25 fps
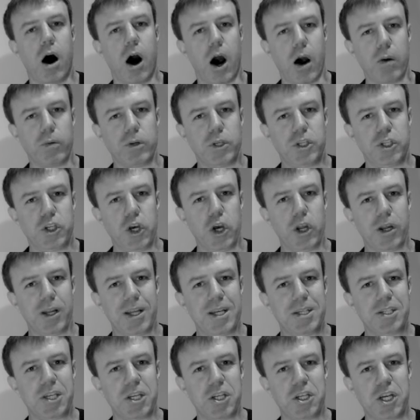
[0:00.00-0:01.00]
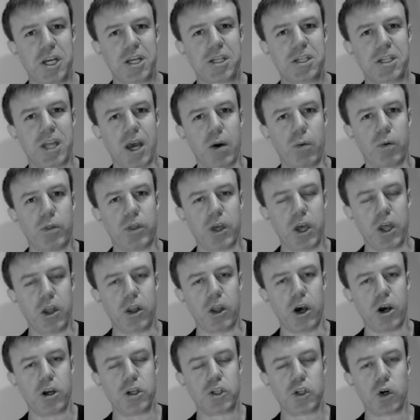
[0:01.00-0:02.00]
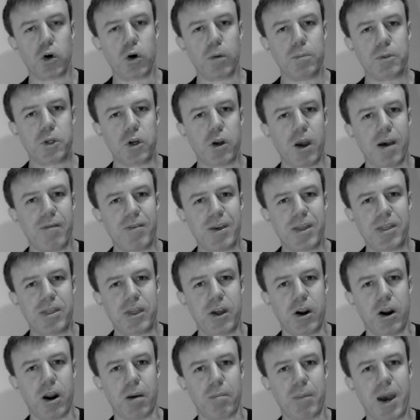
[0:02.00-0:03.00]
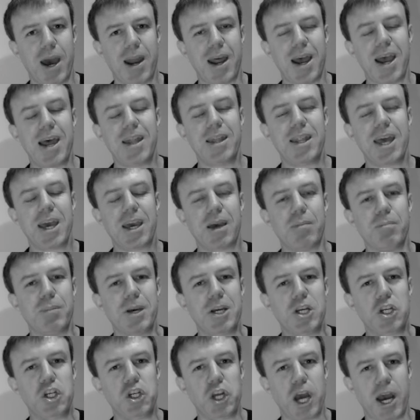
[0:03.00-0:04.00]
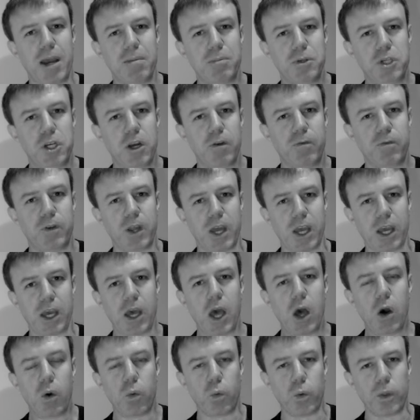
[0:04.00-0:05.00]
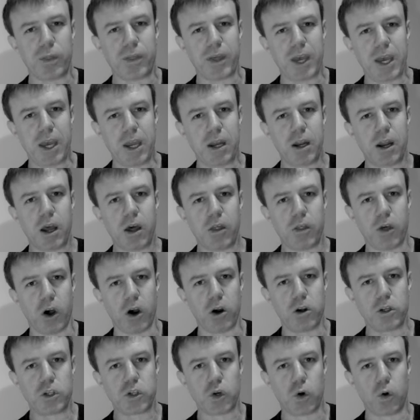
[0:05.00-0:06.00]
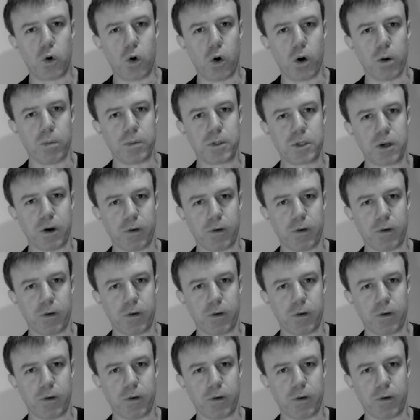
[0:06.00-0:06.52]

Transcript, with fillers: I would certainly suggest that within those orbs you have etheric matter and there can be shape shifting within those orbs